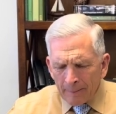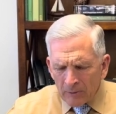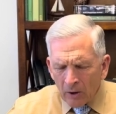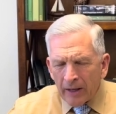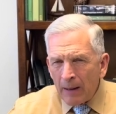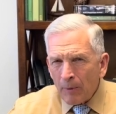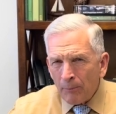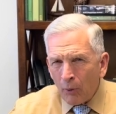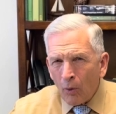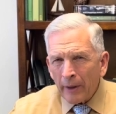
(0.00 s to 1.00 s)
There came a
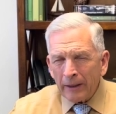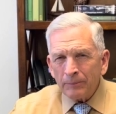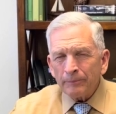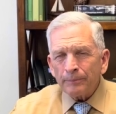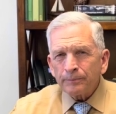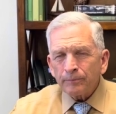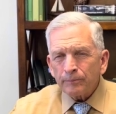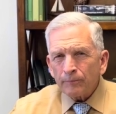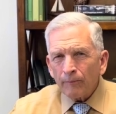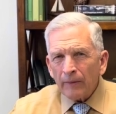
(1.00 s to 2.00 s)
point,
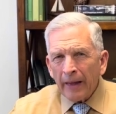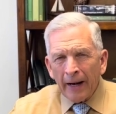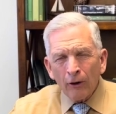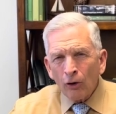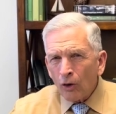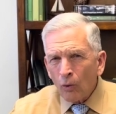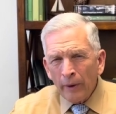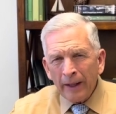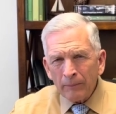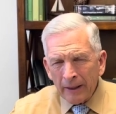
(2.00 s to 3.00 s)
and I don't know
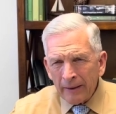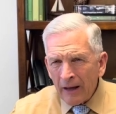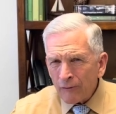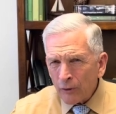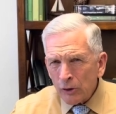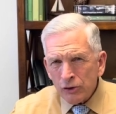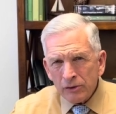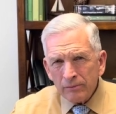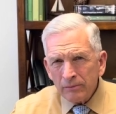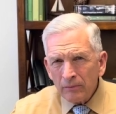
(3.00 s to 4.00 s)
when, but in that first
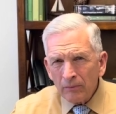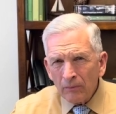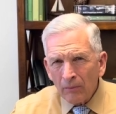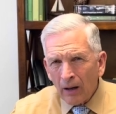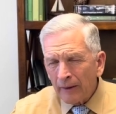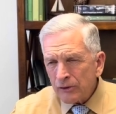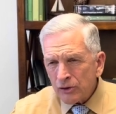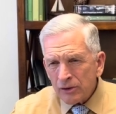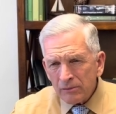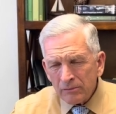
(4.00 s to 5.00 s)

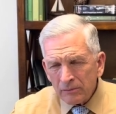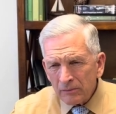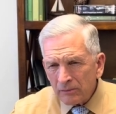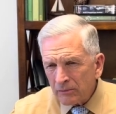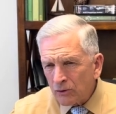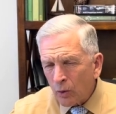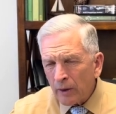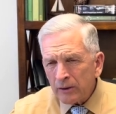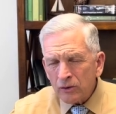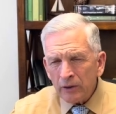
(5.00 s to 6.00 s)
months,
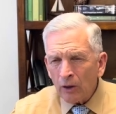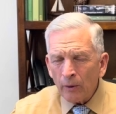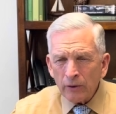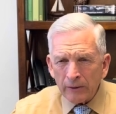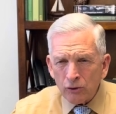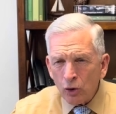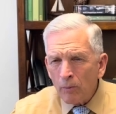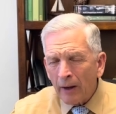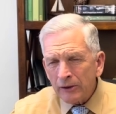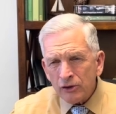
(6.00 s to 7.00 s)
20, you know, two
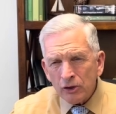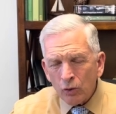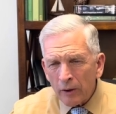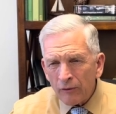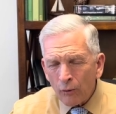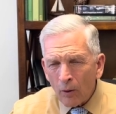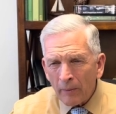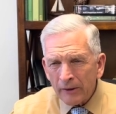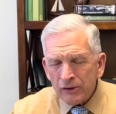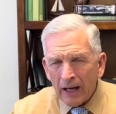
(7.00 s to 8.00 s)
months to 24
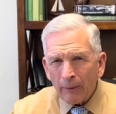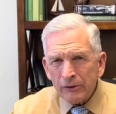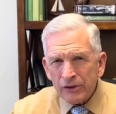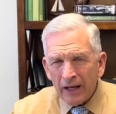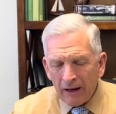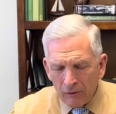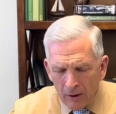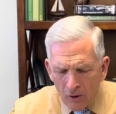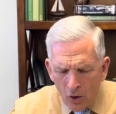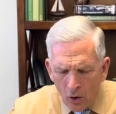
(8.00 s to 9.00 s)
months that I was saved,
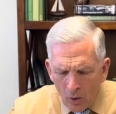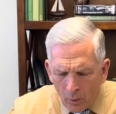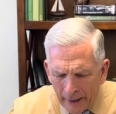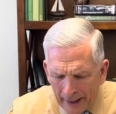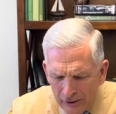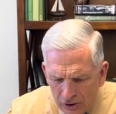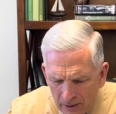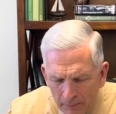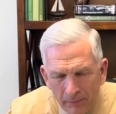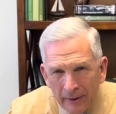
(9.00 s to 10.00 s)
when I
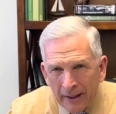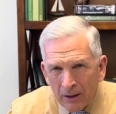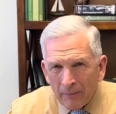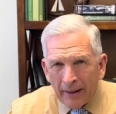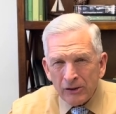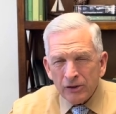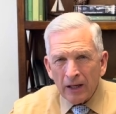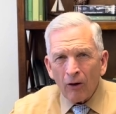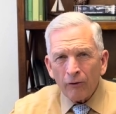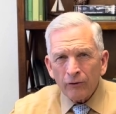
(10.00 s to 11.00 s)
submitted
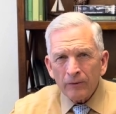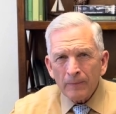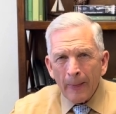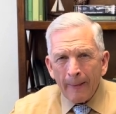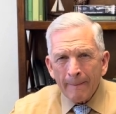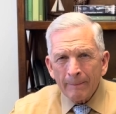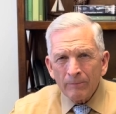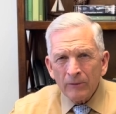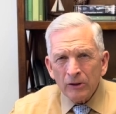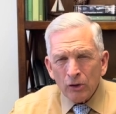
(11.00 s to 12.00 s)
myself
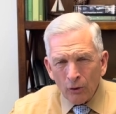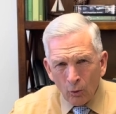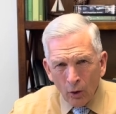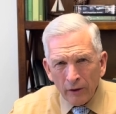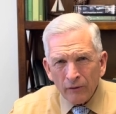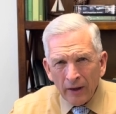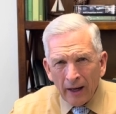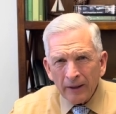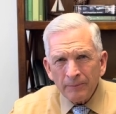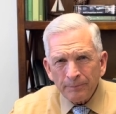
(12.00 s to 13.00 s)
to the Word of God,